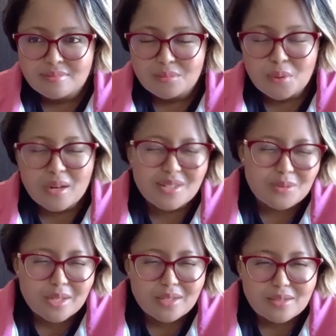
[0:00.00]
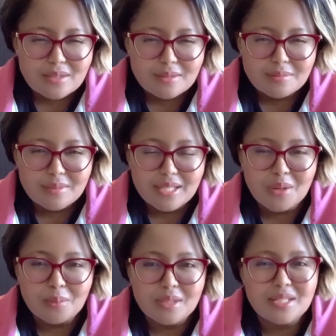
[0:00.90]
price range.
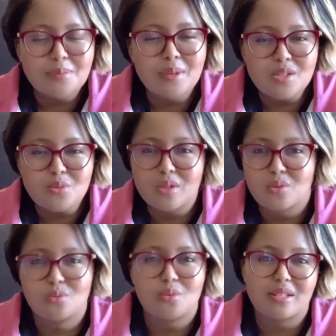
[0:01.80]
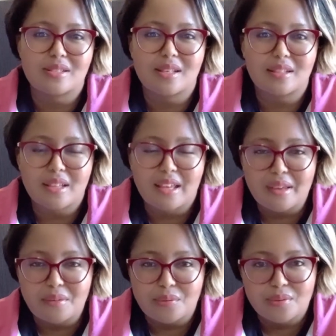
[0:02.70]
Sound be depends which what sale they
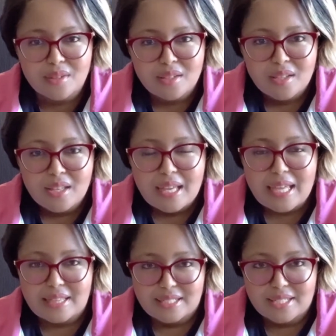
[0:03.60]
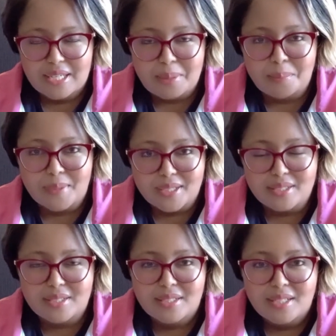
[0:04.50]
have at the time,
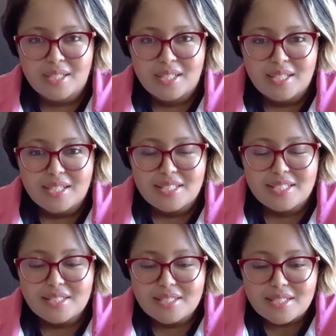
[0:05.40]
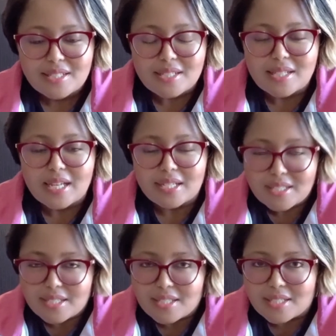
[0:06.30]
but just
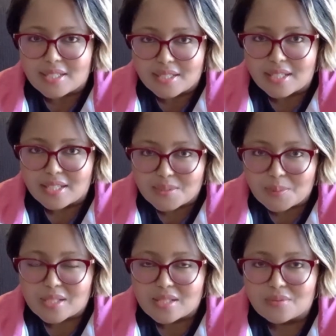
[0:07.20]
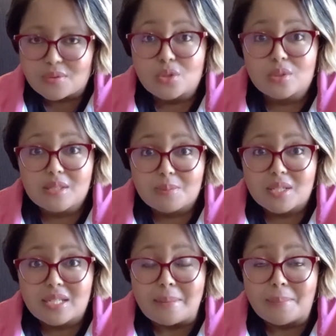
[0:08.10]
slightly expensive, in,
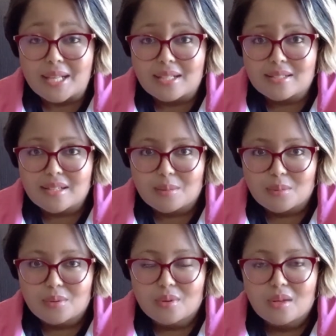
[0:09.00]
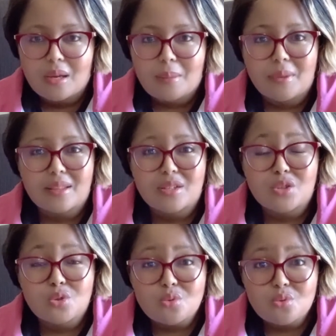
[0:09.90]
especially in Batazabo. But their
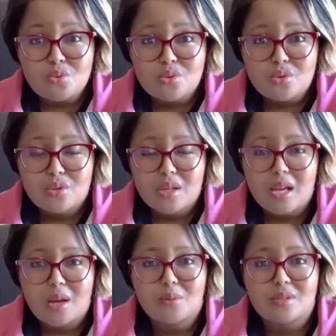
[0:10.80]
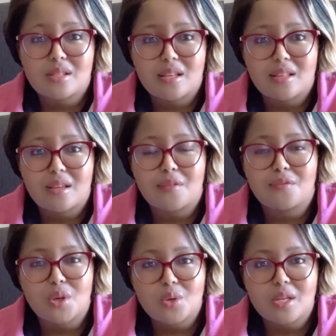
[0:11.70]
shoes, I will say they are
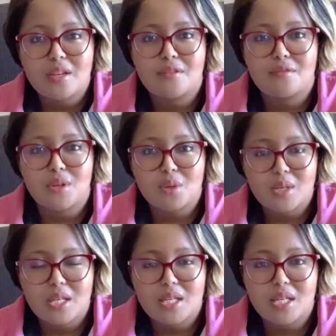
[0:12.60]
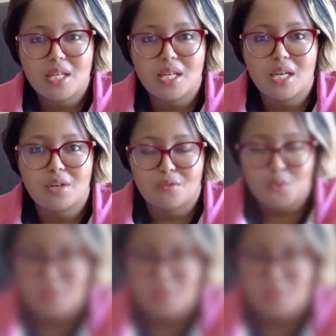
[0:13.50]
very, very affordable.